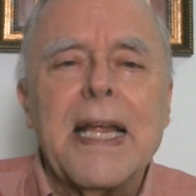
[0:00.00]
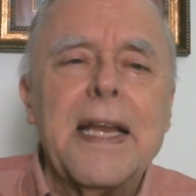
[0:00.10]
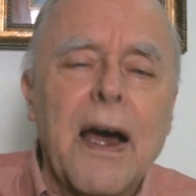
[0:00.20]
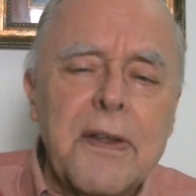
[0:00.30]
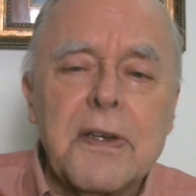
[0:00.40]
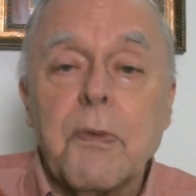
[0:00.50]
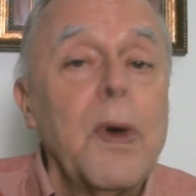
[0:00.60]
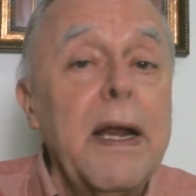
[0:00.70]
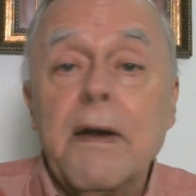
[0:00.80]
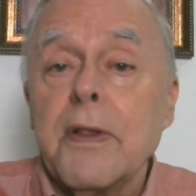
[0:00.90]
And
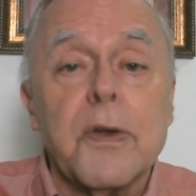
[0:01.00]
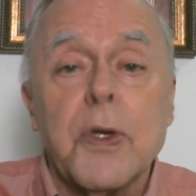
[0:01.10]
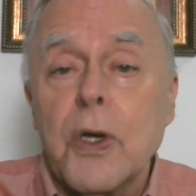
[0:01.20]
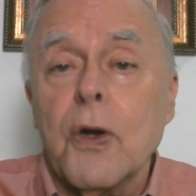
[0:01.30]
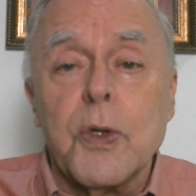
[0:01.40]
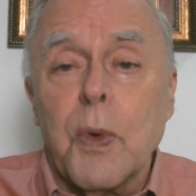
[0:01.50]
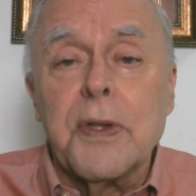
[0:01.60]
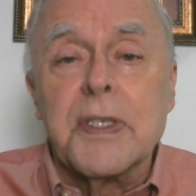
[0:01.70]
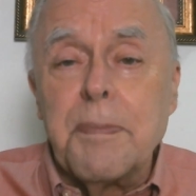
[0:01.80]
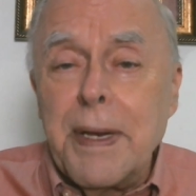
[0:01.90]
whatever you go to,
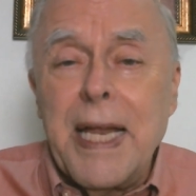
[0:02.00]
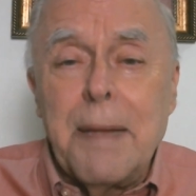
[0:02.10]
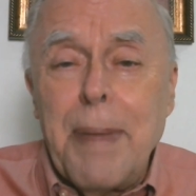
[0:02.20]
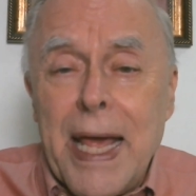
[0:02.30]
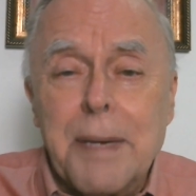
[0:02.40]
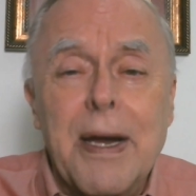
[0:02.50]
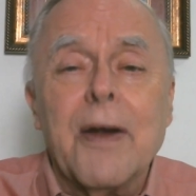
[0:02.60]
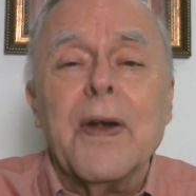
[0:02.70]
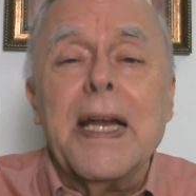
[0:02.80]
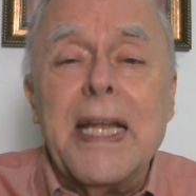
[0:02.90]
whether it's Panama
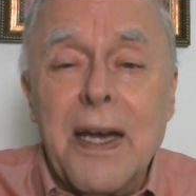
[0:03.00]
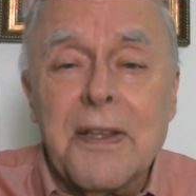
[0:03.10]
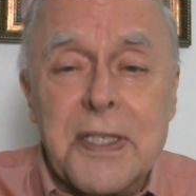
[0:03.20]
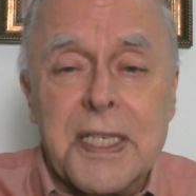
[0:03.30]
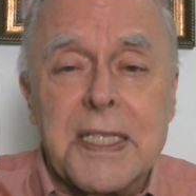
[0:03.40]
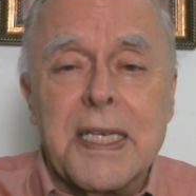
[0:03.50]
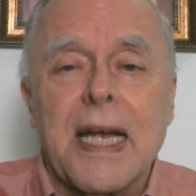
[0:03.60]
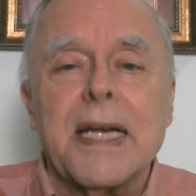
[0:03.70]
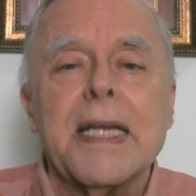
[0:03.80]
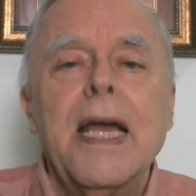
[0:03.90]
or any other
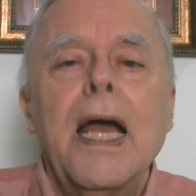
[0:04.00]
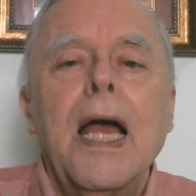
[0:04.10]
society,